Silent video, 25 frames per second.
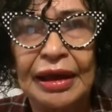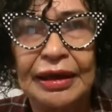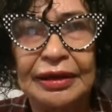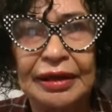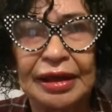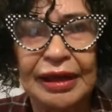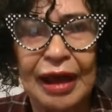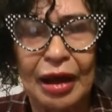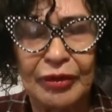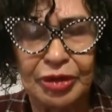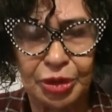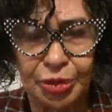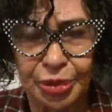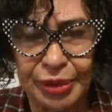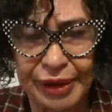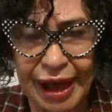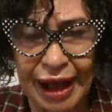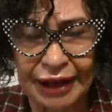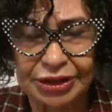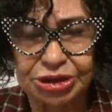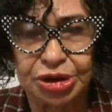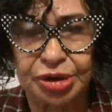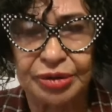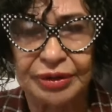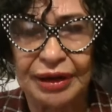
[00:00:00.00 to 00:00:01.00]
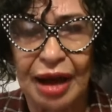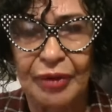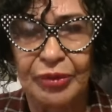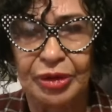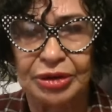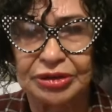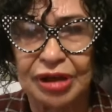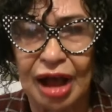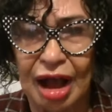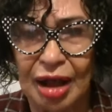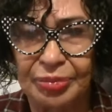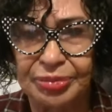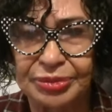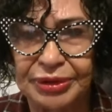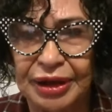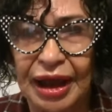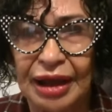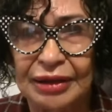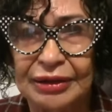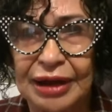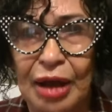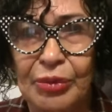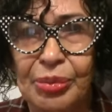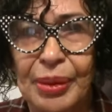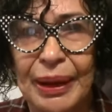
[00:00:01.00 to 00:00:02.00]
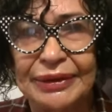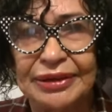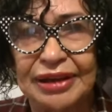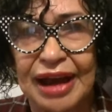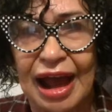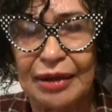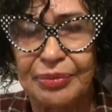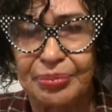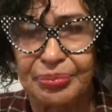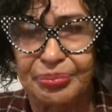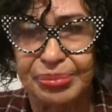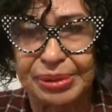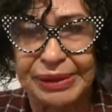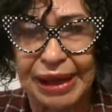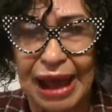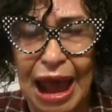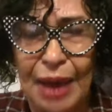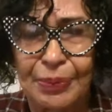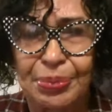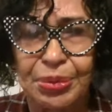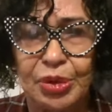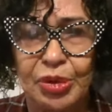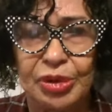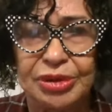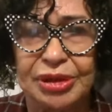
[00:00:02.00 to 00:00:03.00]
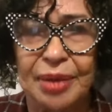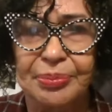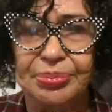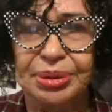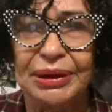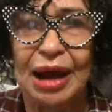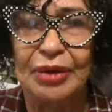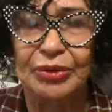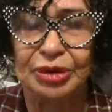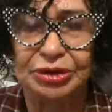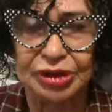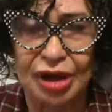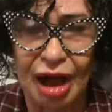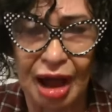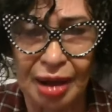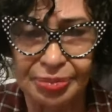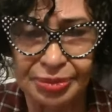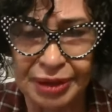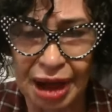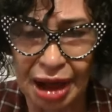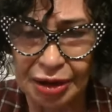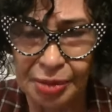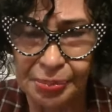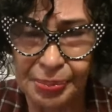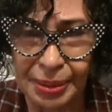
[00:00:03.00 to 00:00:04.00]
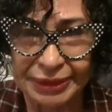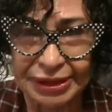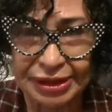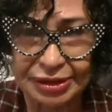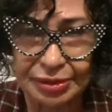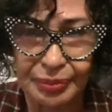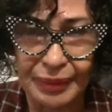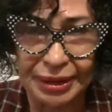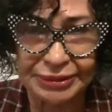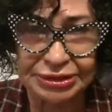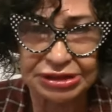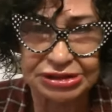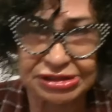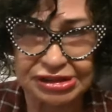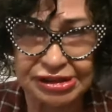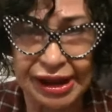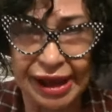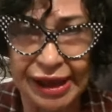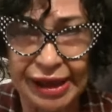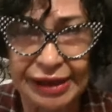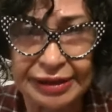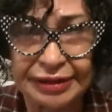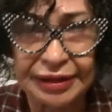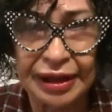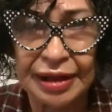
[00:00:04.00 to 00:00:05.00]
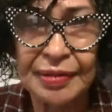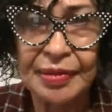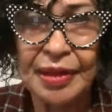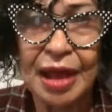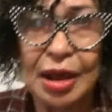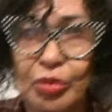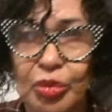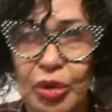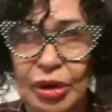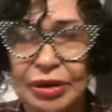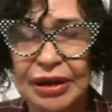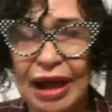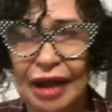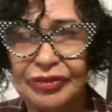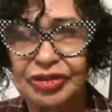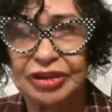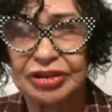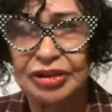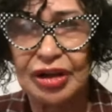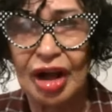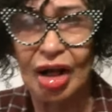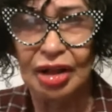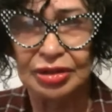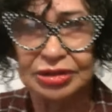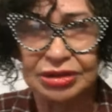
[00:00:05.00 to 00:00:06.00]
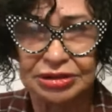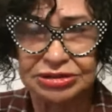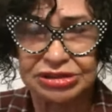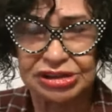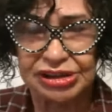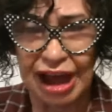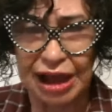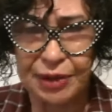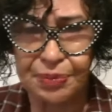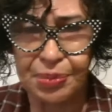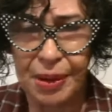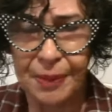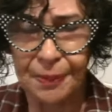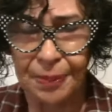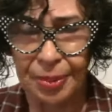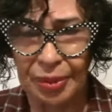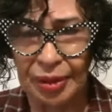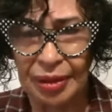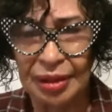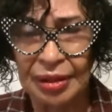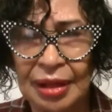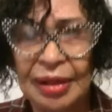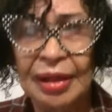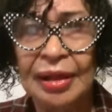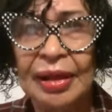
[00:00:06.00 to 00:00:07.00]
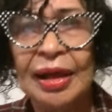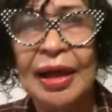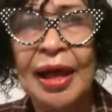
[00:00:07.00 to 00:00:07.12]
I would react to it. I would calm down. I might not be happy with him, but I would calm down about the snake. Wouldn't have to call the snake people.